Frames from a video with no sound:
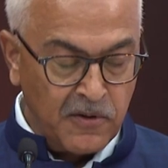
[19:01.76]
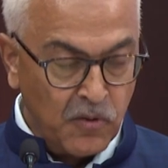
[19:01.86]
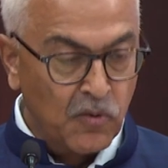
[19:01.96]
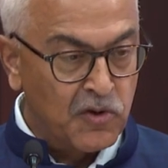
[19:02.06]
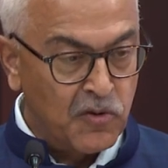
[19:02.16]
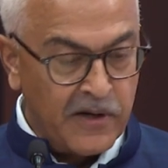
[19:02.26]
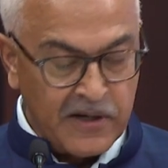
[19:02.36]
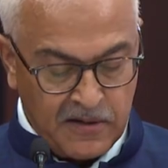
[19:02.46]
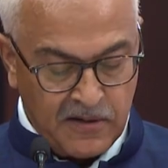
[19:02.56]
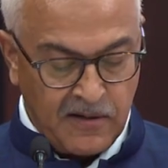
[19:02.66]
used to
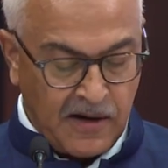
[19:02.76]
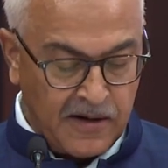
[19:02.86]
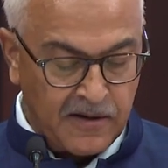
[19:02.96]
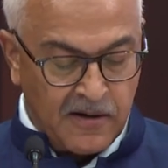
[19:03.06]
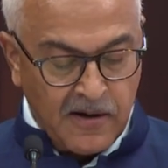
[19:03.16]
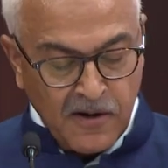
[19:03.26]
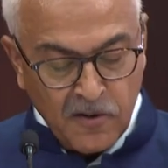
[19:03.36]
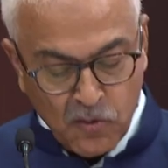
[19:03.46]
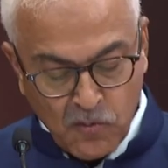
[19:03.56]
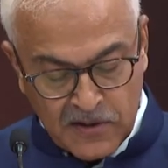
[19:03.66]
it and
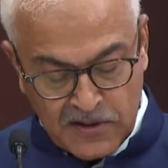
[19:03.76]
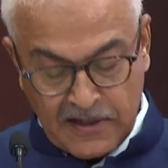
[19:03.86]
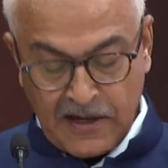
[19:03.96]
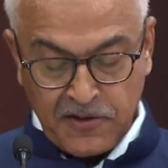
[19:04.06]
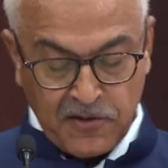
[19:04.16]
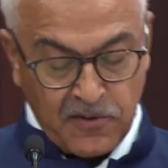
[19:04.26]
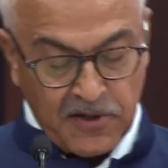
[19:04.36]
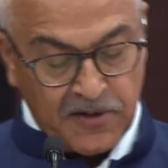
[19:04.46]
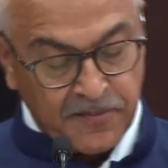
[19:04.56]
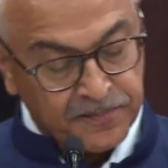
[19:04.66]
too much attached to it.